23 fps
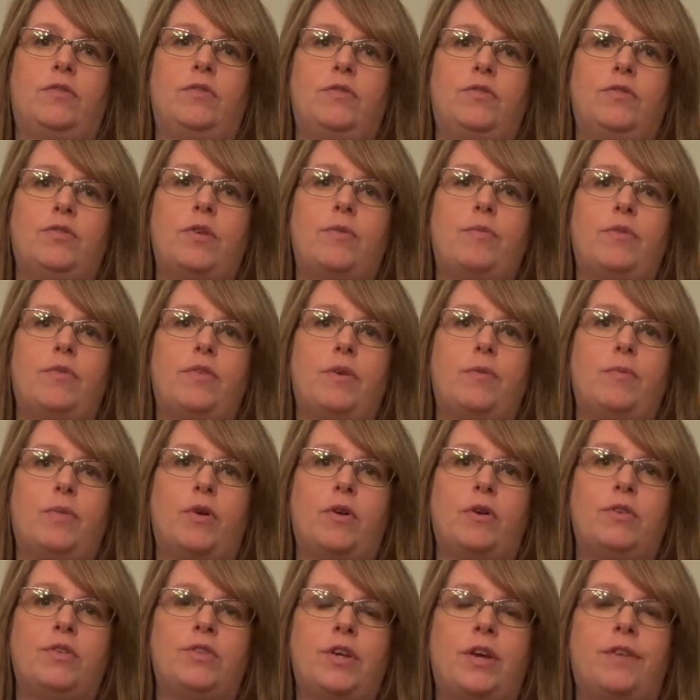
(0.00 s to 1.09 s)
Some of them are
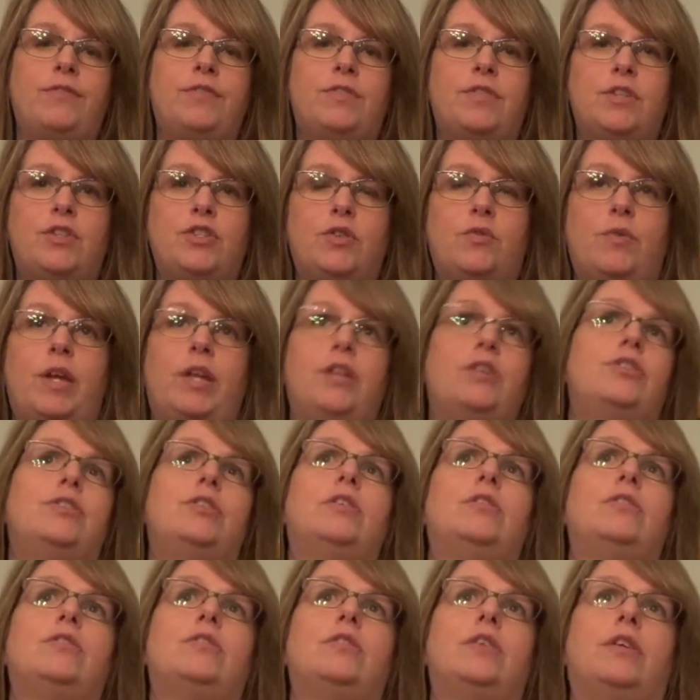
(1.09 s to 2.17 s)
in tough
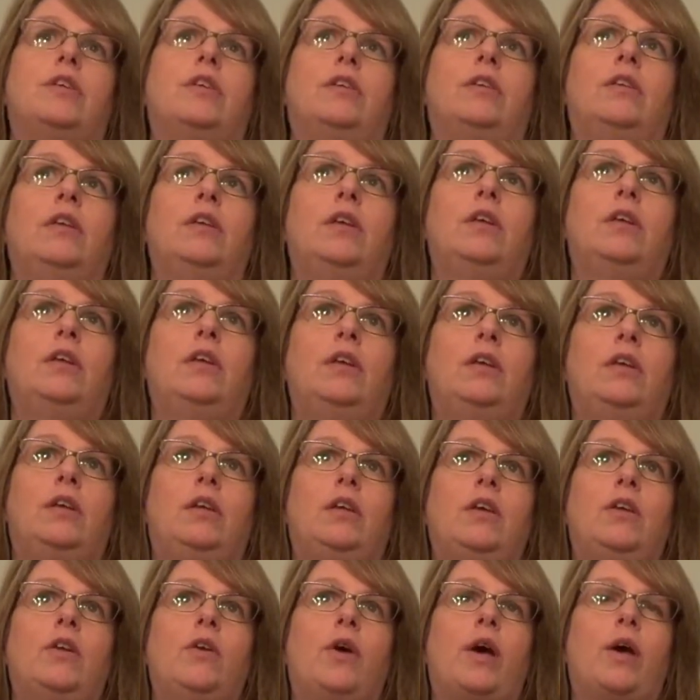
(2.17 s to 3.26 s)
situations, and
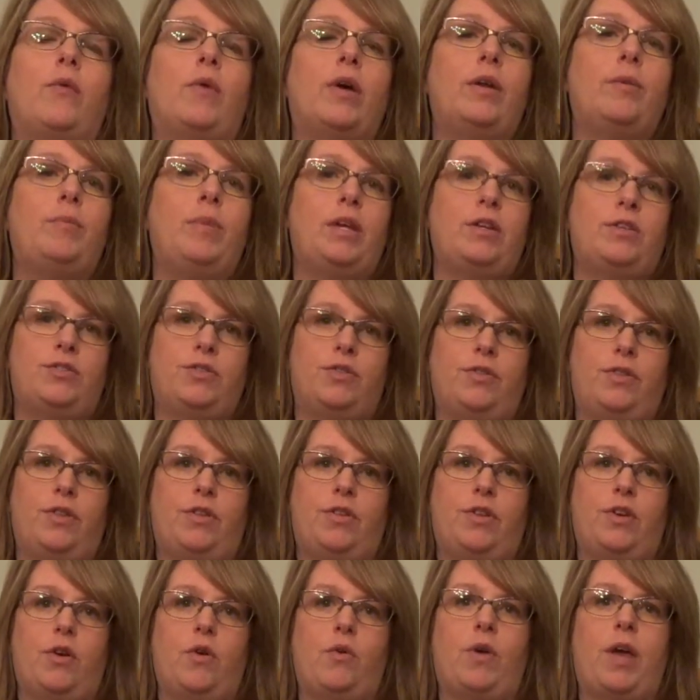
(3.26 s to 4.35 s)
I want to make sure that
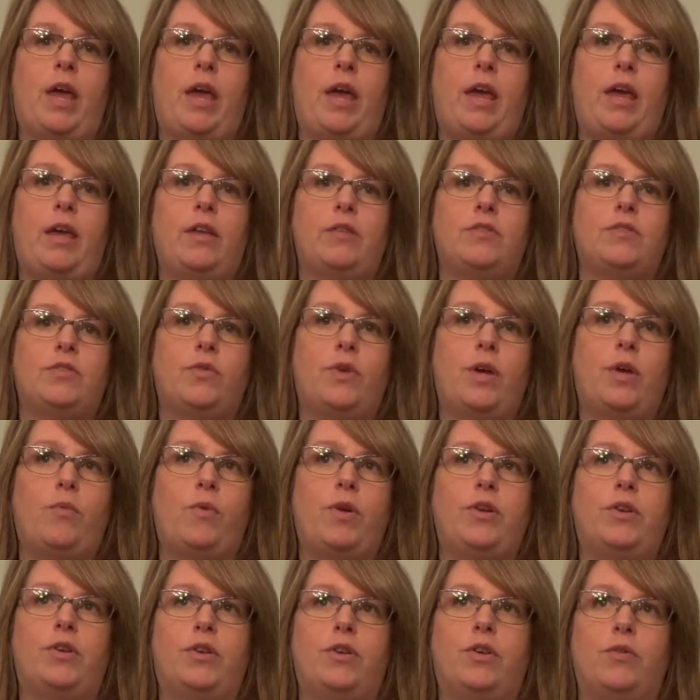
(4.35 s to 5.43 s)
they're okay, and so I
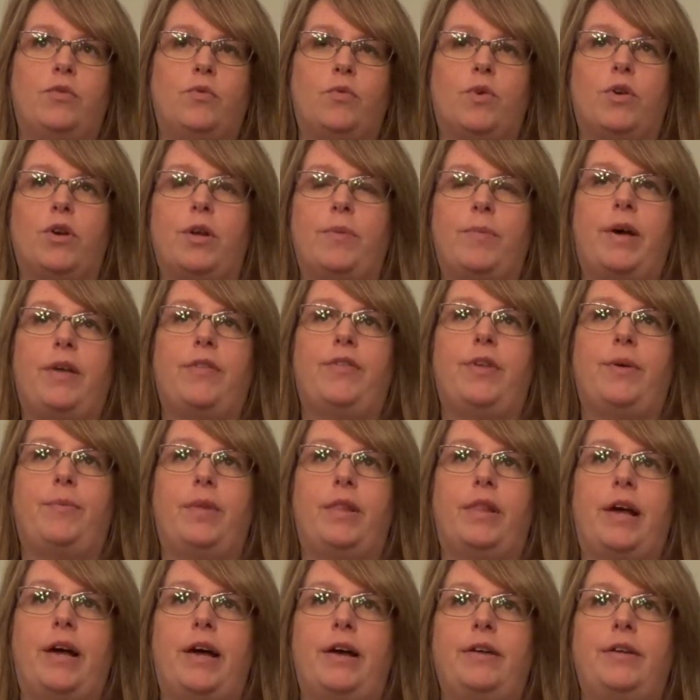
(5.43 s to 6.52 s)
wonder and worry about them a
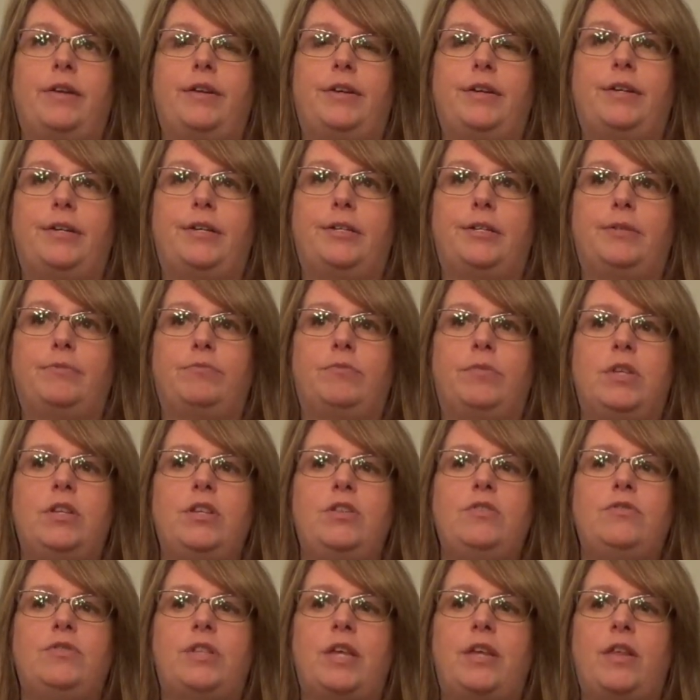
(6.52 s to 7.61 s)
lot. Can
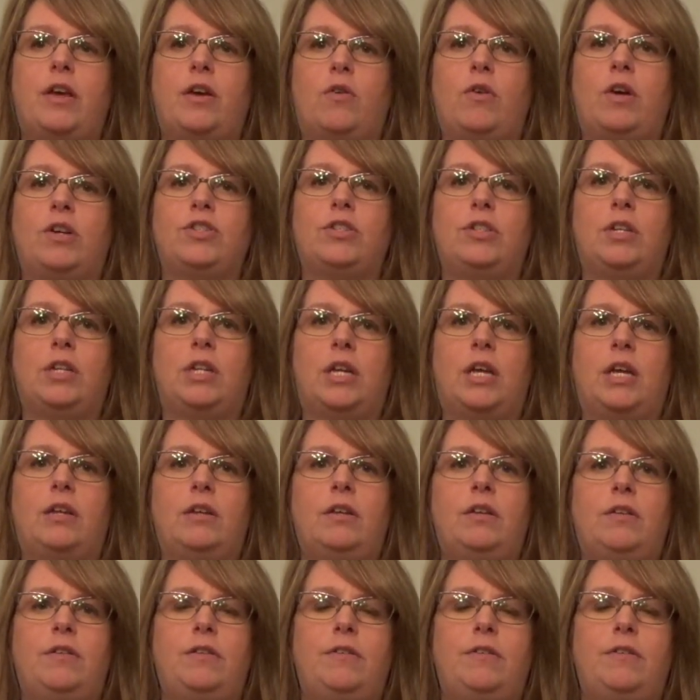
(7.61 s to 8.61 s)
you say that question again?